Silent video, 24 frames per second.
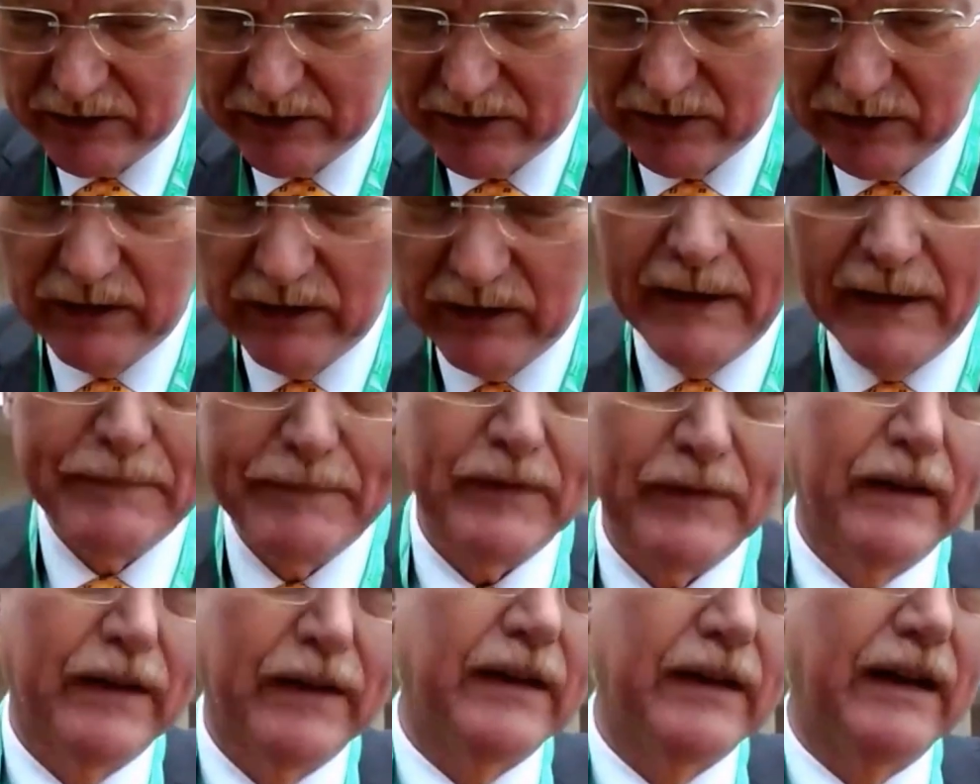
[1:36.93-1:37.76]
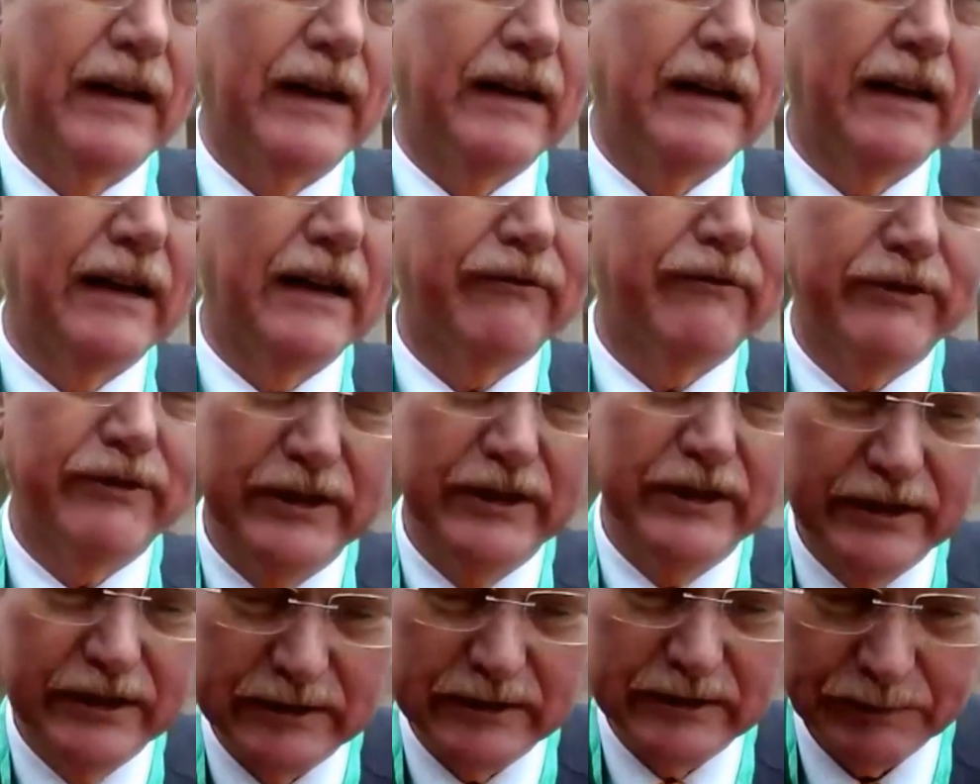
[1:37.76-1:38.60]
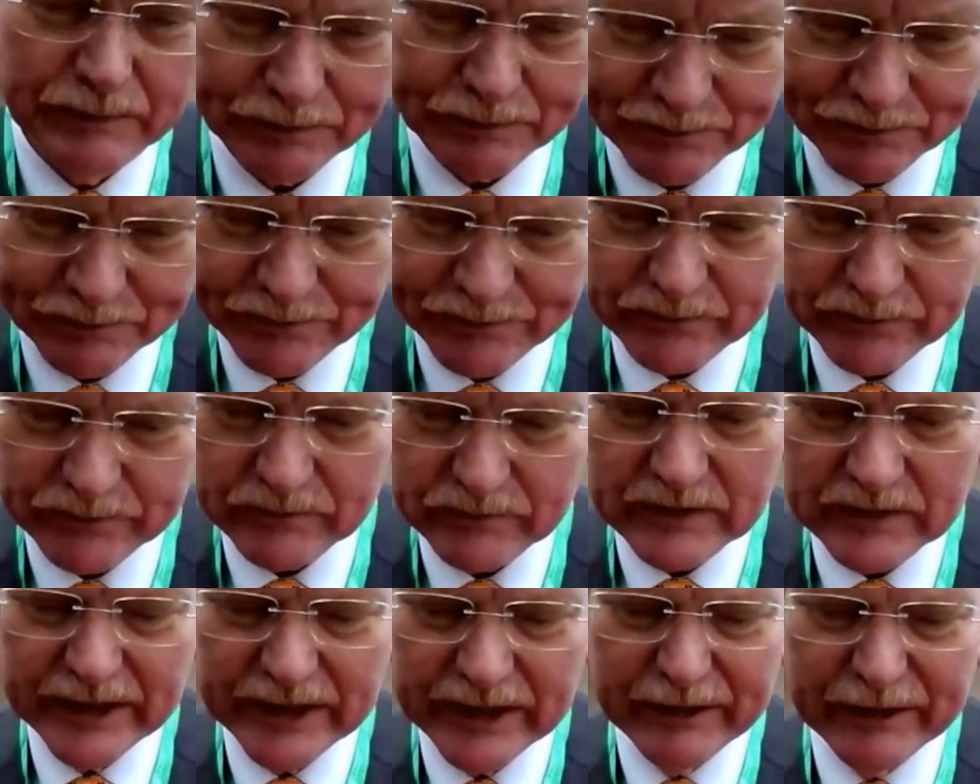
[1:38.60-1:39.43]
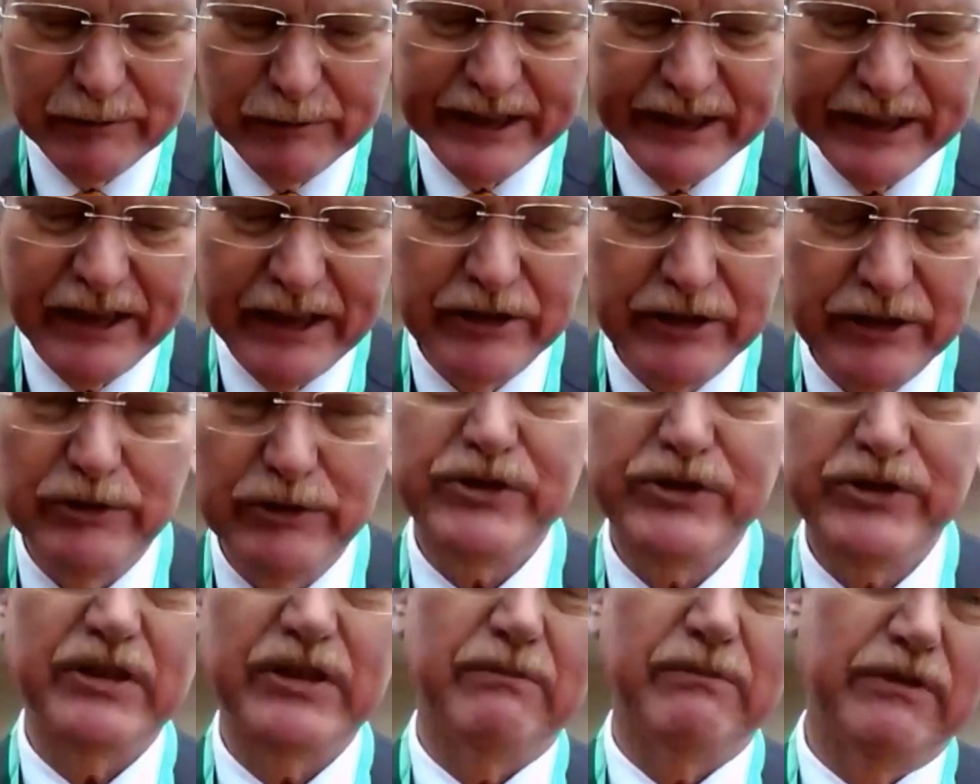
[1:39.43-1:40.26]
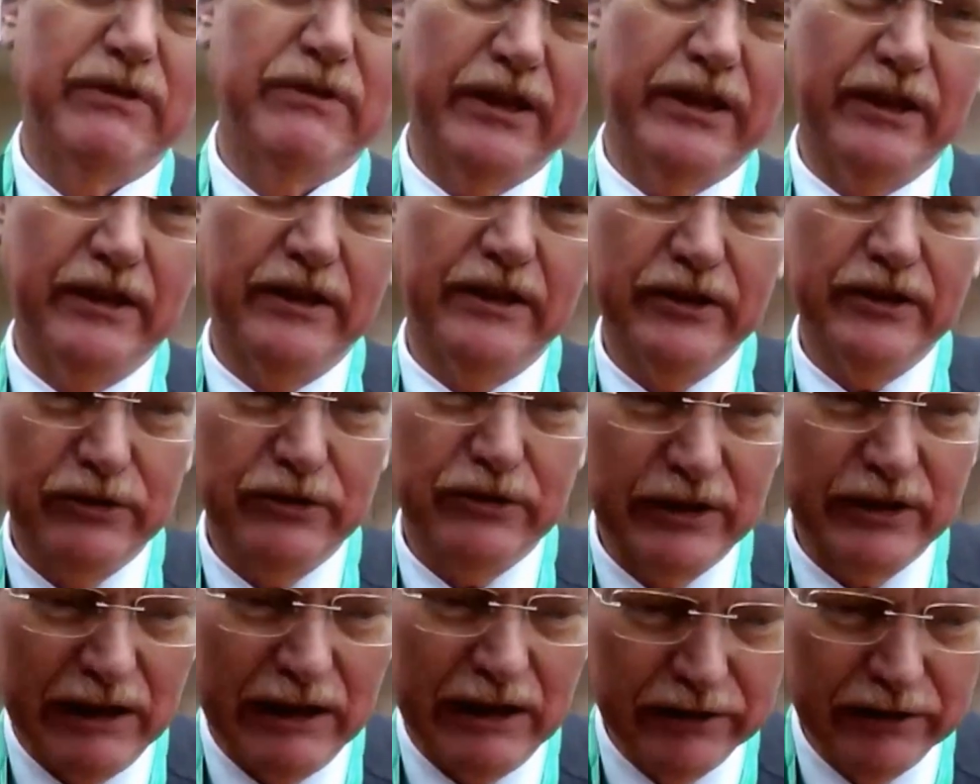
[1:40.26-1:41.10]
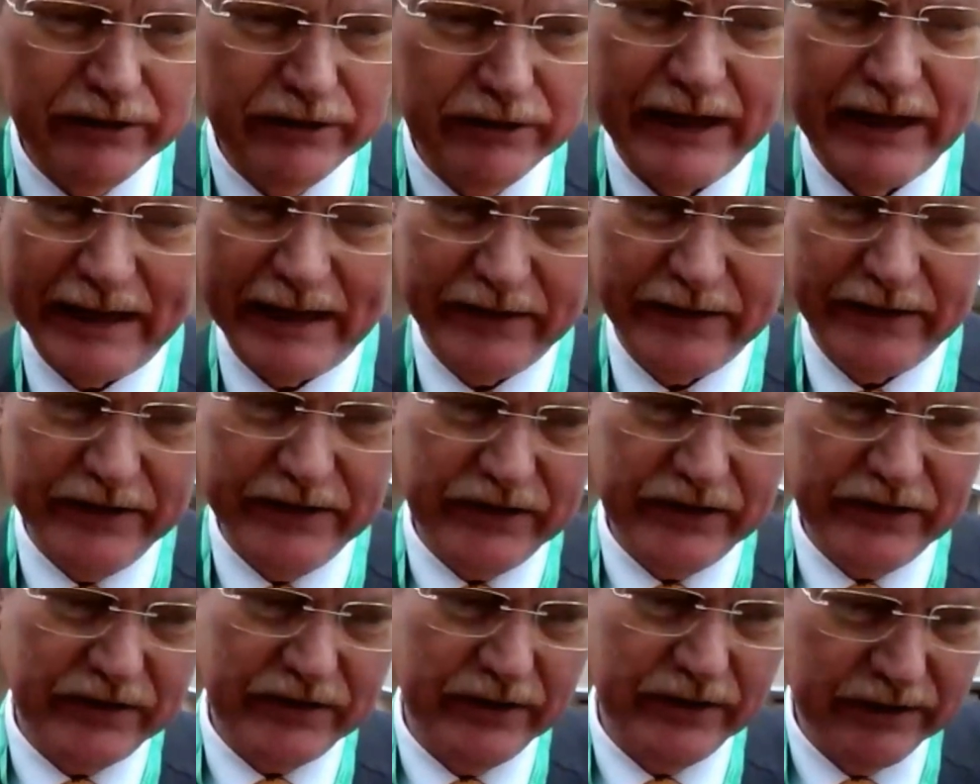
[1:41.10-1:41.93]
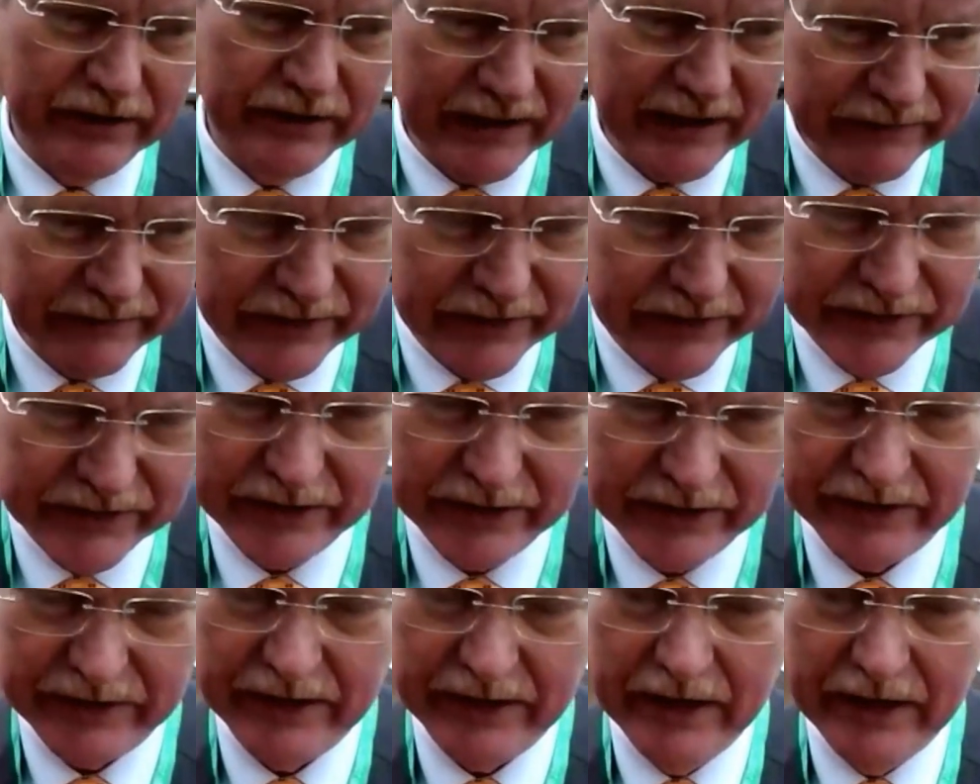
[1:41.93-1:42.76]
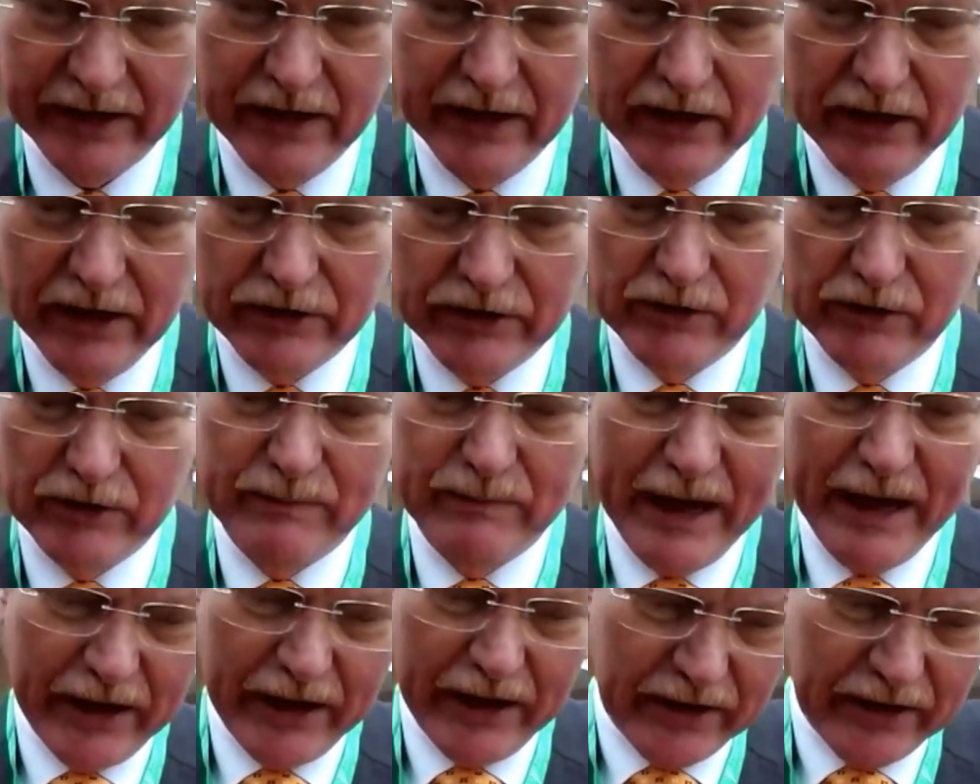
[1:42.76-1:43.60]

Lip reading: So I feel if we can do something to counteract this deficit, to make